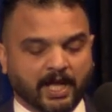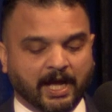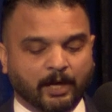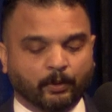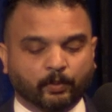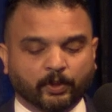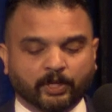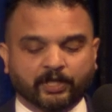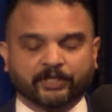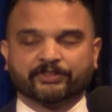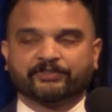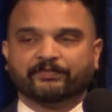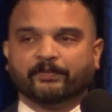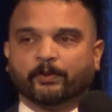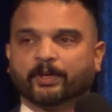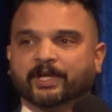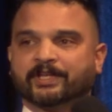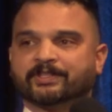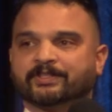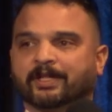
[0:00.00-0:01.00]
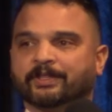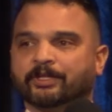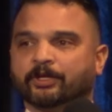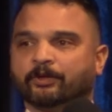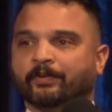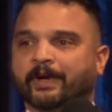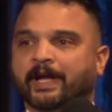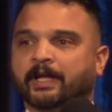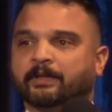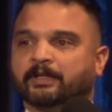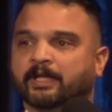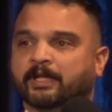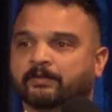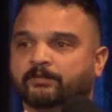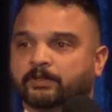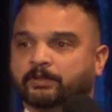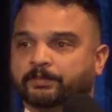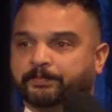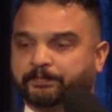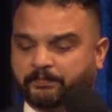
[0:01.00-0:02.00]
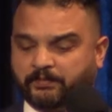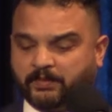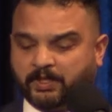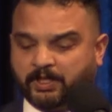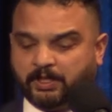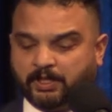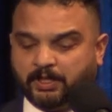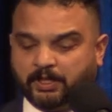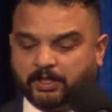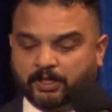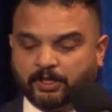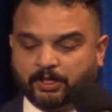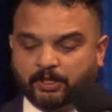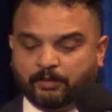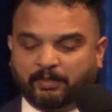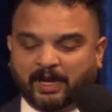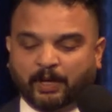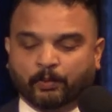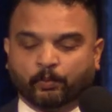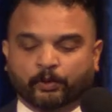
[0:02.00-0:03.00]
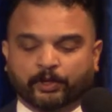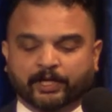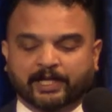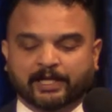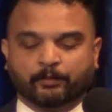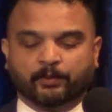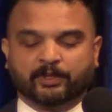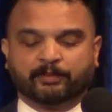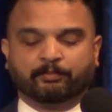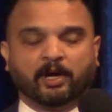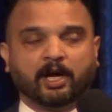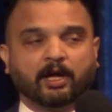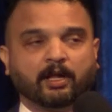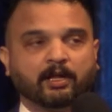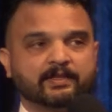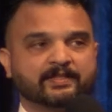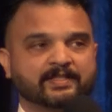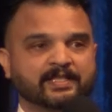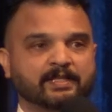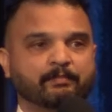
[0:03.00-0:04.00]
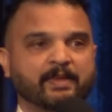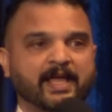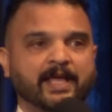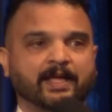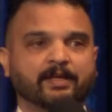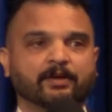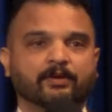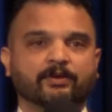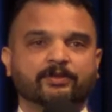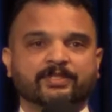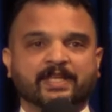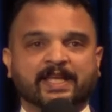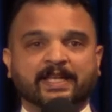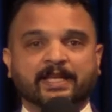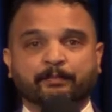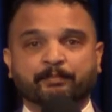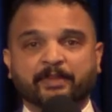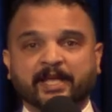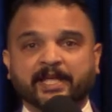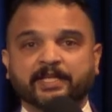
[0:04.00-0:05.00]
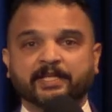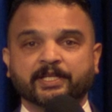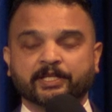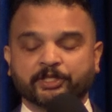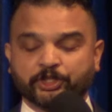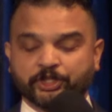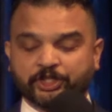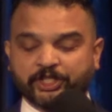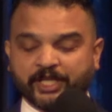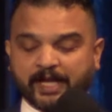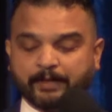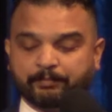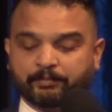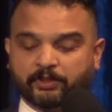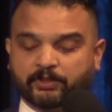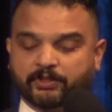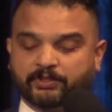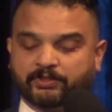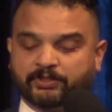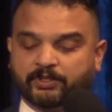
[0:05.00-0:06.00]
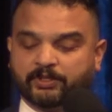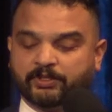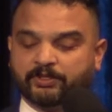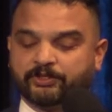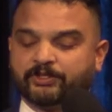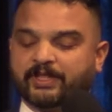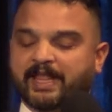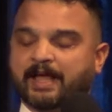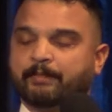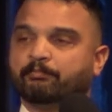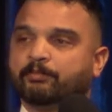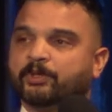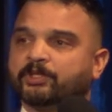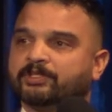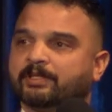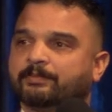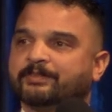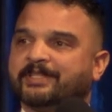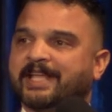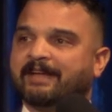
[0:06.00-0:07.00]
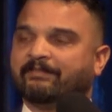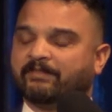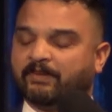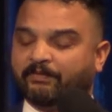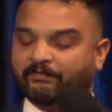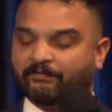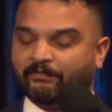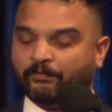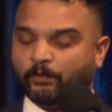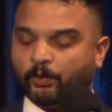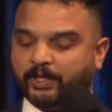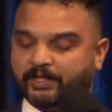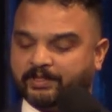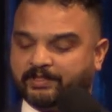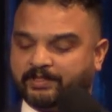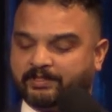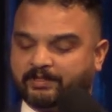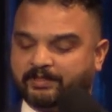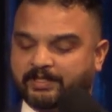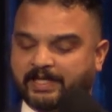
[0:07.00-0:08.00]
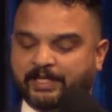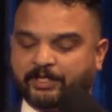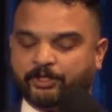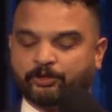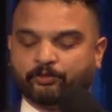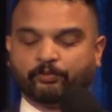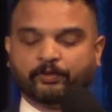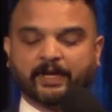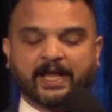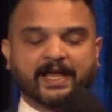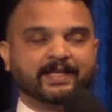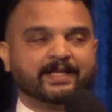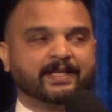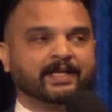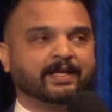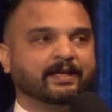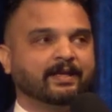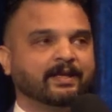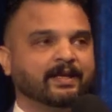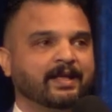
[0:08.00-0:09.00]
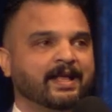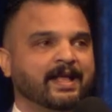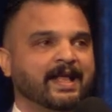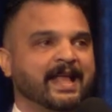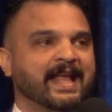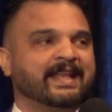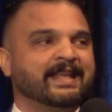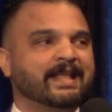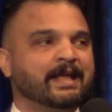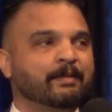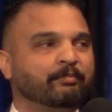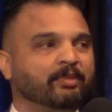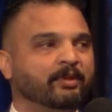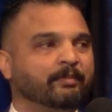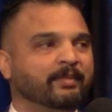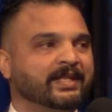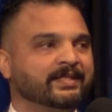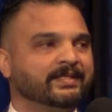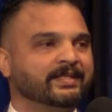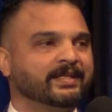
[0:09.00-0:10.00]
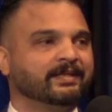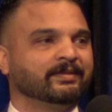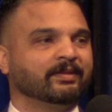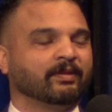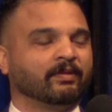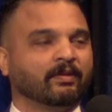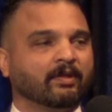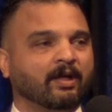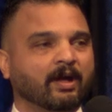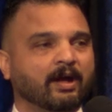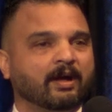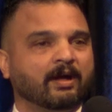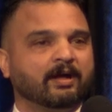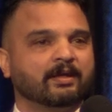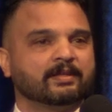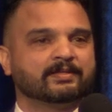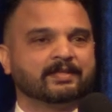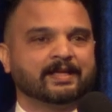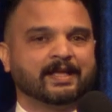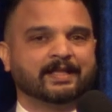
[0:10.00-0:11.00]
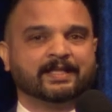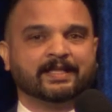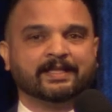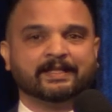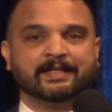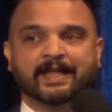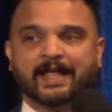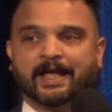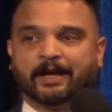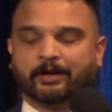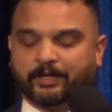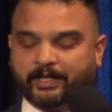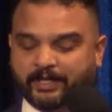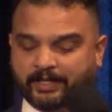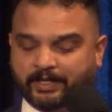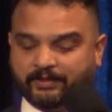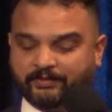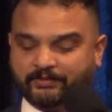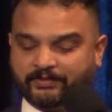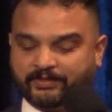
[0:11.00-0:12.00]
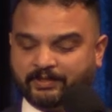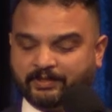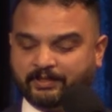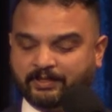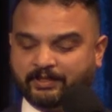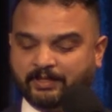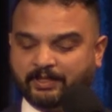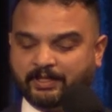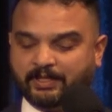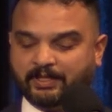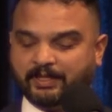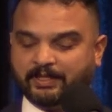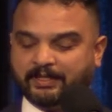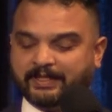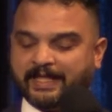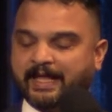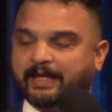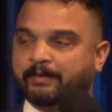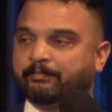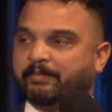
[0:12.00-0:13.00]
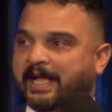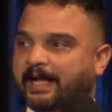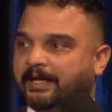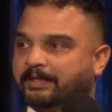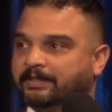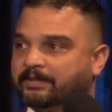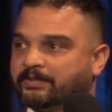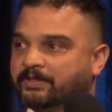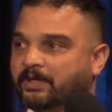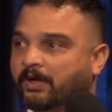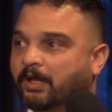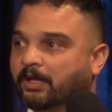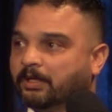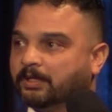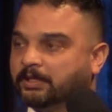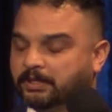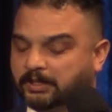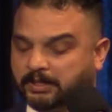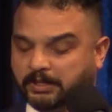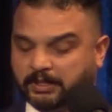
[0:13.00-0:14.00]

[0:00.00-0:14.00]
Our work is focused on the ground level, by working with policymakers and opinion shapers so that Muslims have a voice in creating and implementing the laws and the narratives that impact us all.